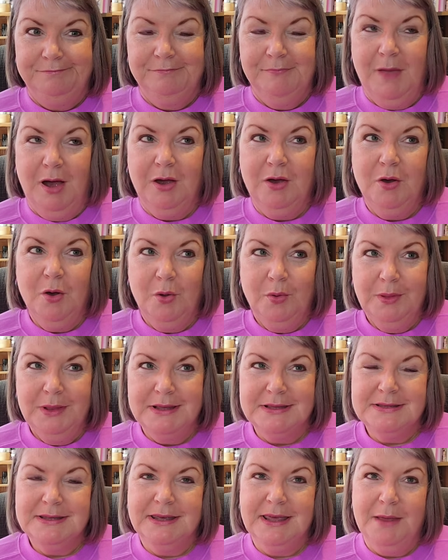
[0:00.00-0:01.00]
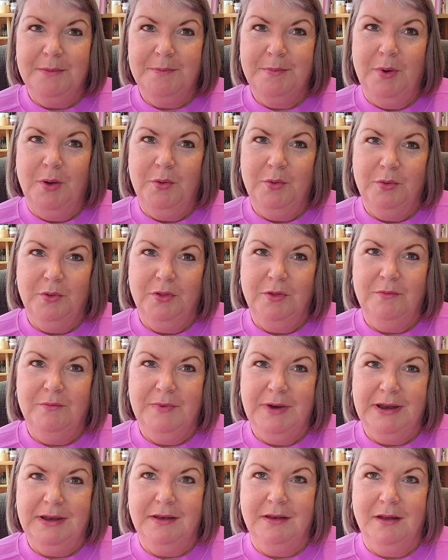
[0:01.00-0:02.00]
My goal is to get both of them
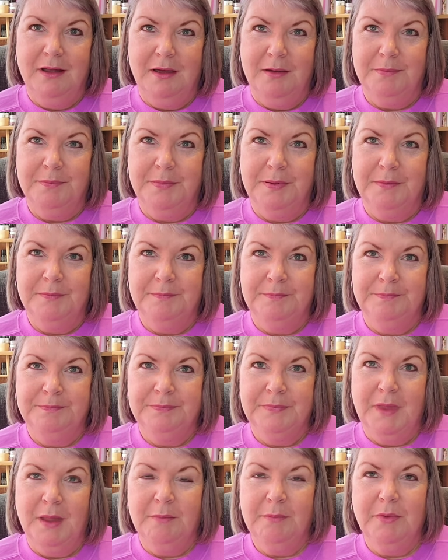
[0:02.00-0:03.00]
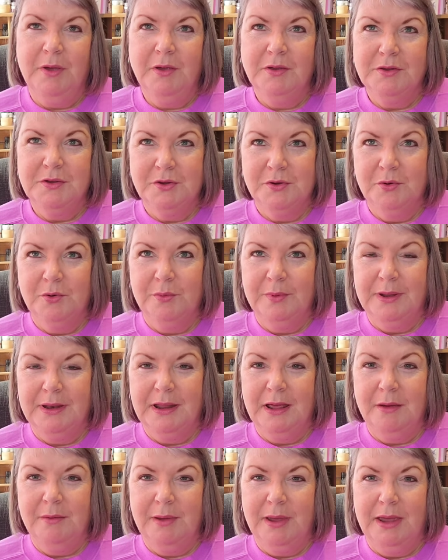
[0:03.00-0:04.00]
written up. I'm going to Norway
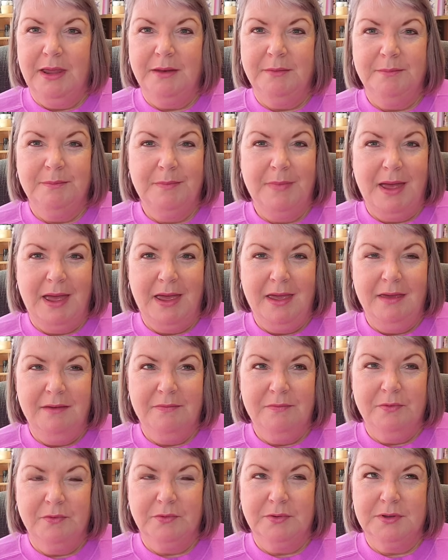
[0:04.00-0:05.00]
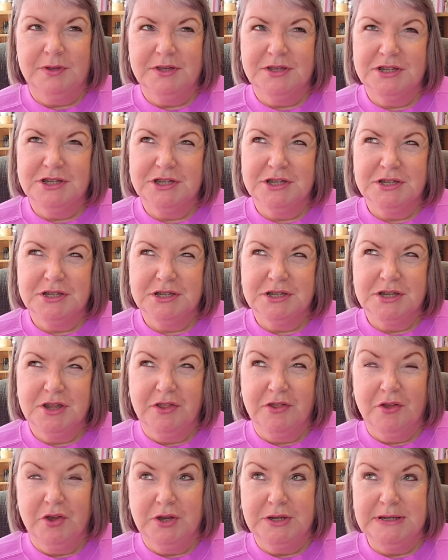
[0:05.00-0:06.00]
now in May for
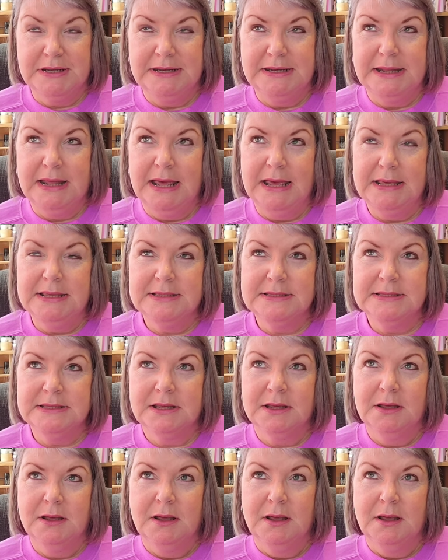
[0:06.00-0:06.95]
13 days,